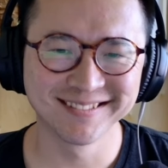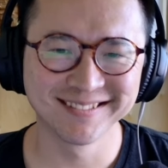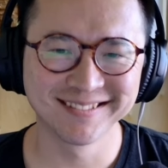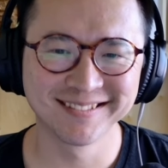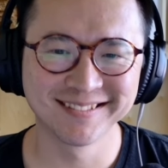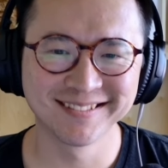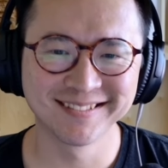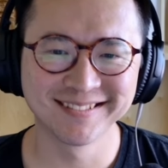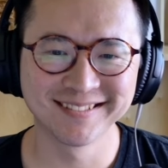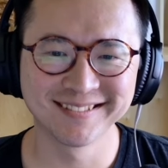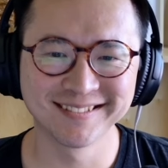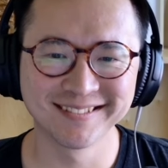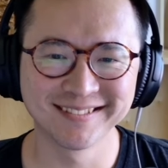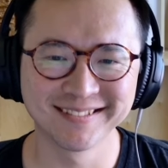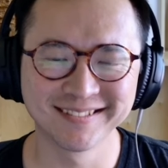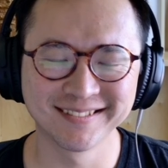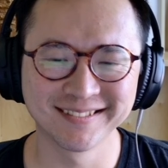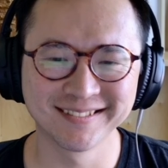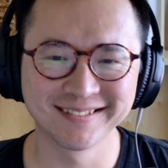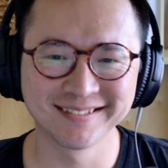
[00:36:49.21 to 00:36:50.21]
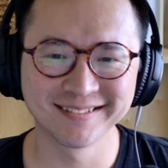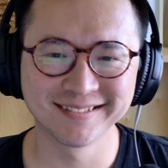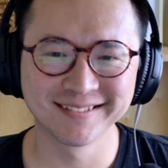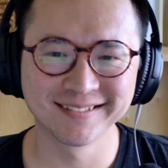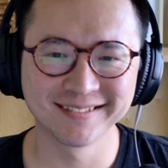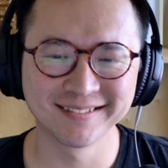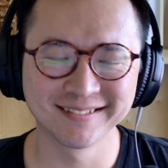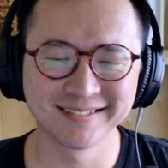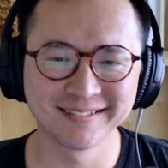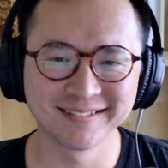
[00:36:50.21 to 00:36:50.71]

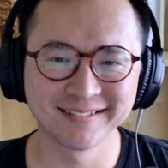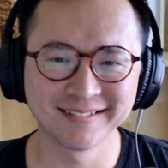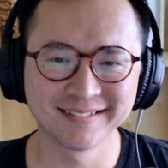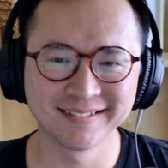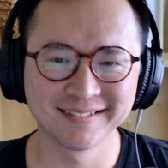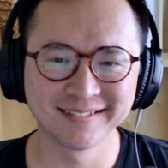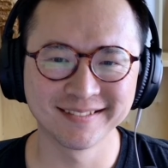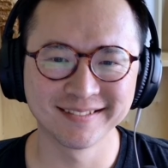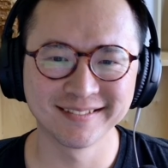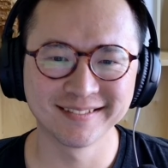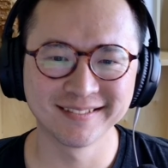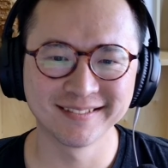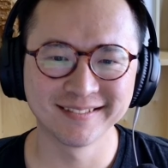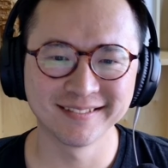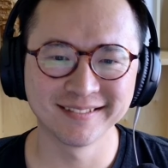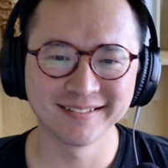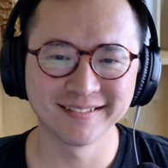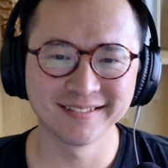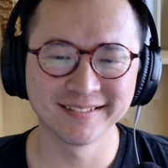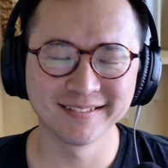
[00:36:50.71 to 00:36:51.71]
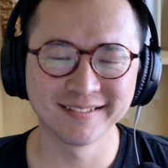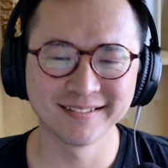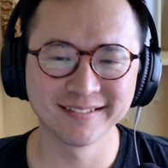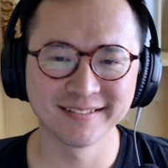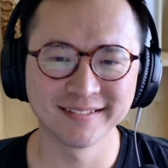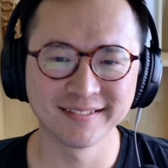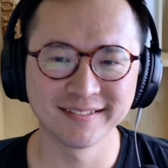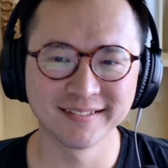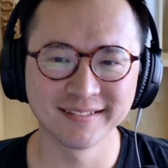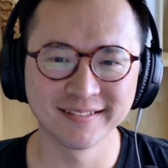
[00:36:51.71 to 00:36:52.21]

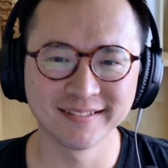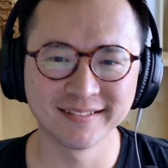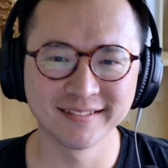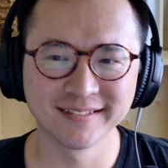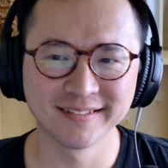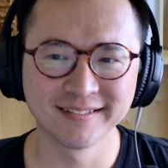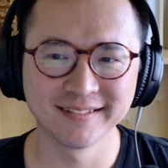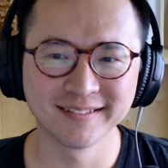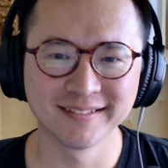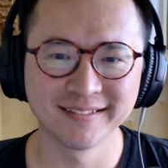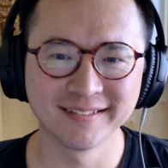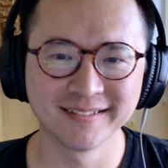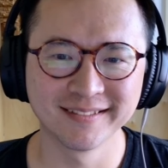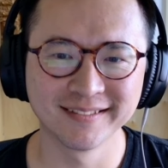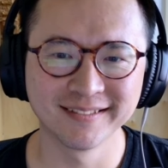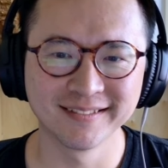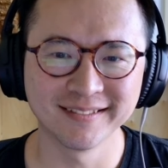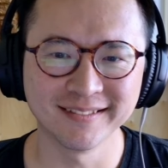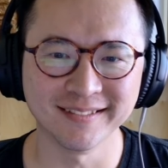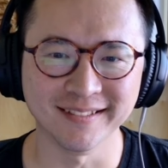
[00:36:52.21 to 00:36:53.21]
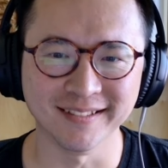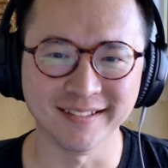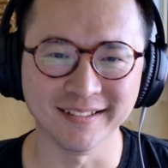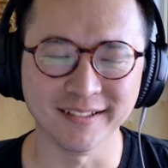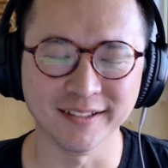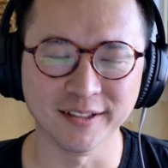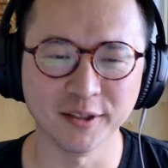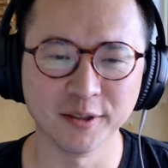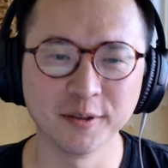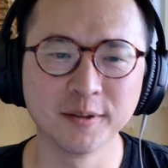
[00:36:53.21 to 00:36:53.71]

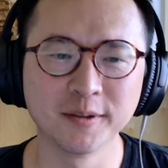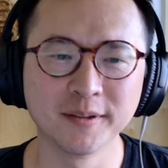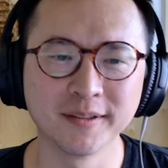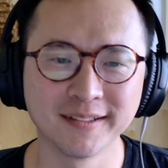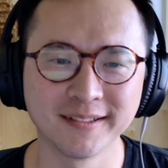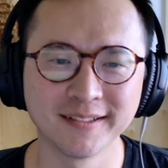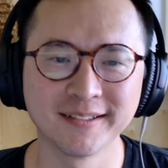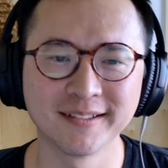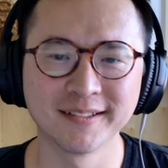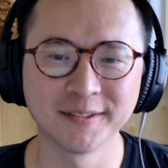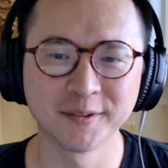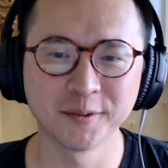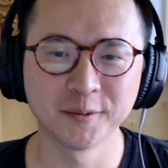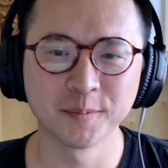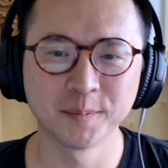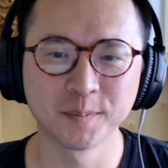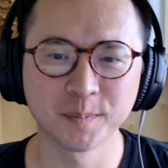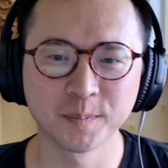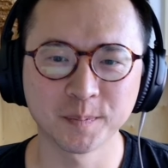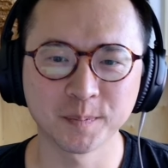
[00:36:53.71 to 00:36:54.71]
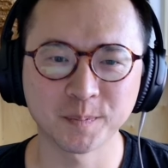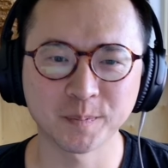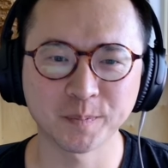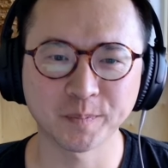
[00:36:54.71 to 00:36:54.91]
The person shown says nothing.